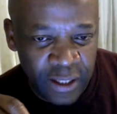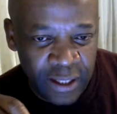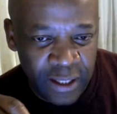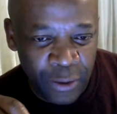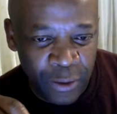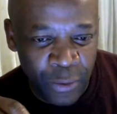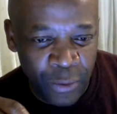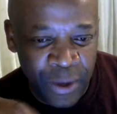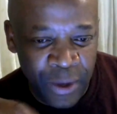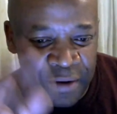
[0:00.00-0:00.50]

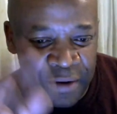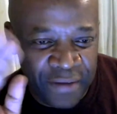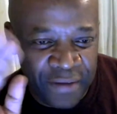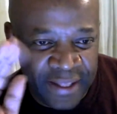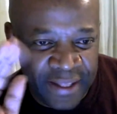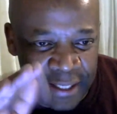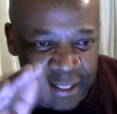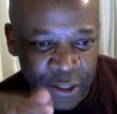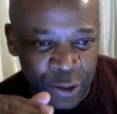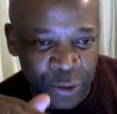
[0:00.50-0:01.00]
Whatever they
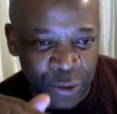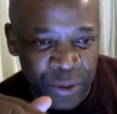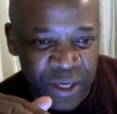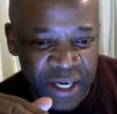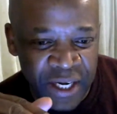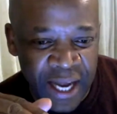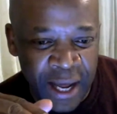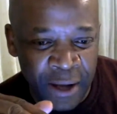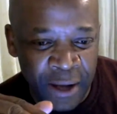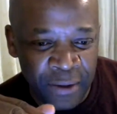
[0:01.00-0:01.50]
are doing
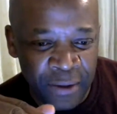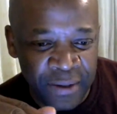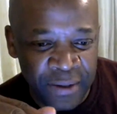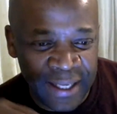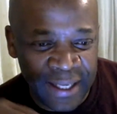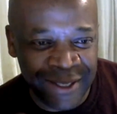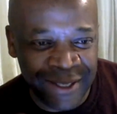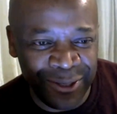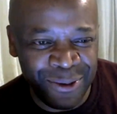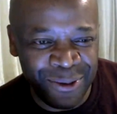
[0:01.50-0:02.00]
now,
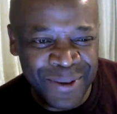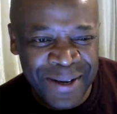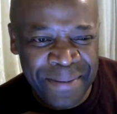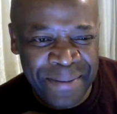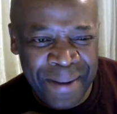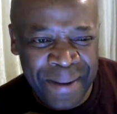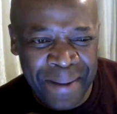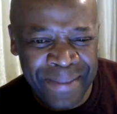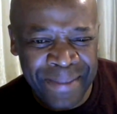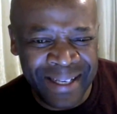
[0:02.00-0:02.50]
they're doing
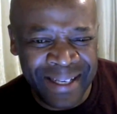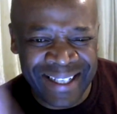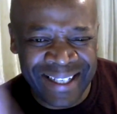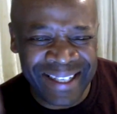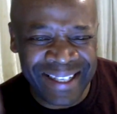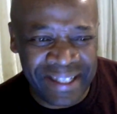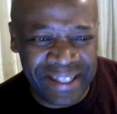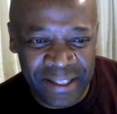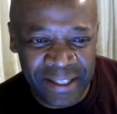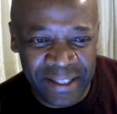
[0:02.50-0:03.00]

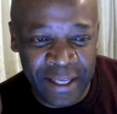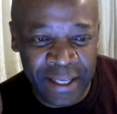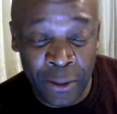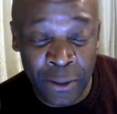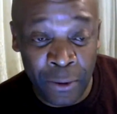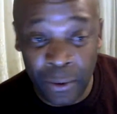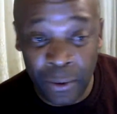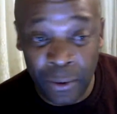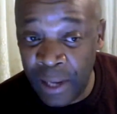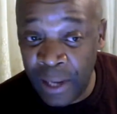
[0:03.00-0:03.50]
publicly. They're no
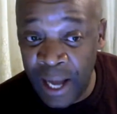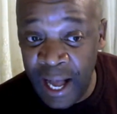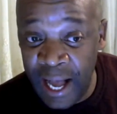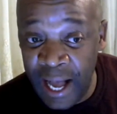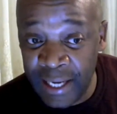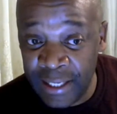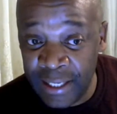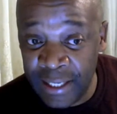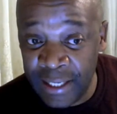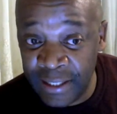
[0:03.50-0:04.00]
longer
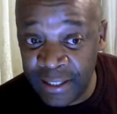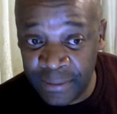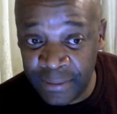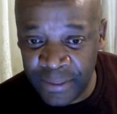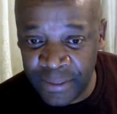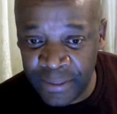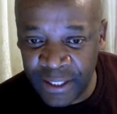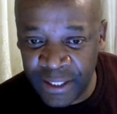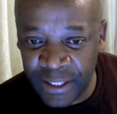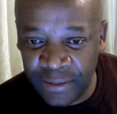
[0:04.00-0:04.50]
hiding
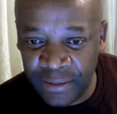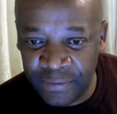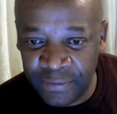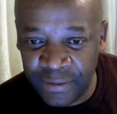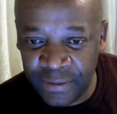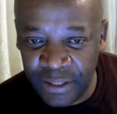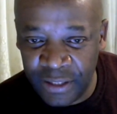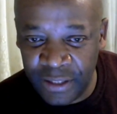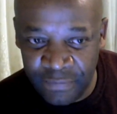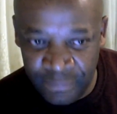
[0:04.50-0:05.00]
themselves.
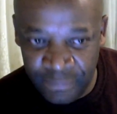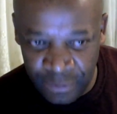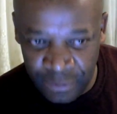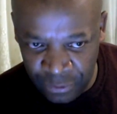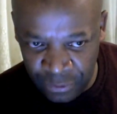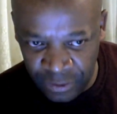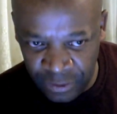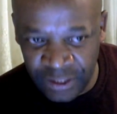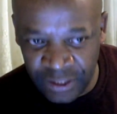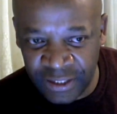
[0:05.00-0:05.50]
Have you
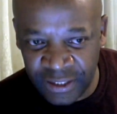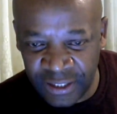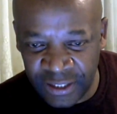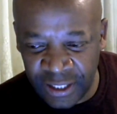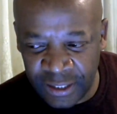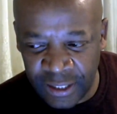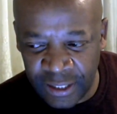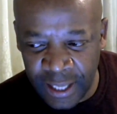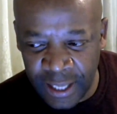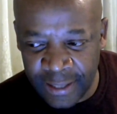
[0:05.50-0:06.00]
noticed that,
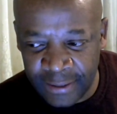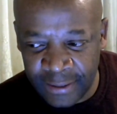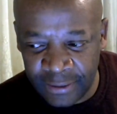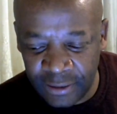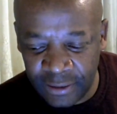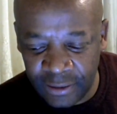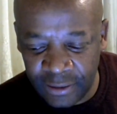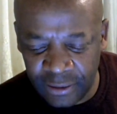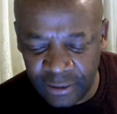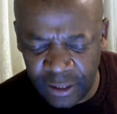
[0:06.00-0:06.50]
guys?
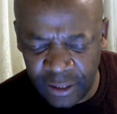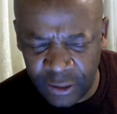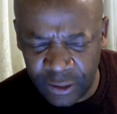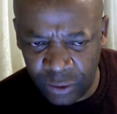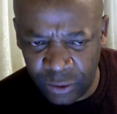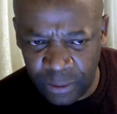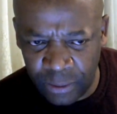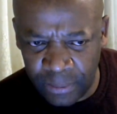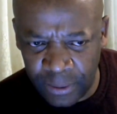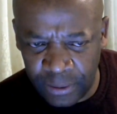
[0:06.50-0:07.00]
Let's talk
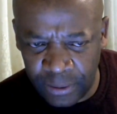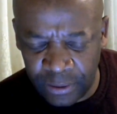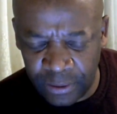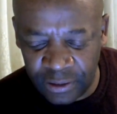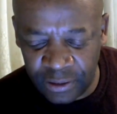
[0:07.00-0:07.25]
about it.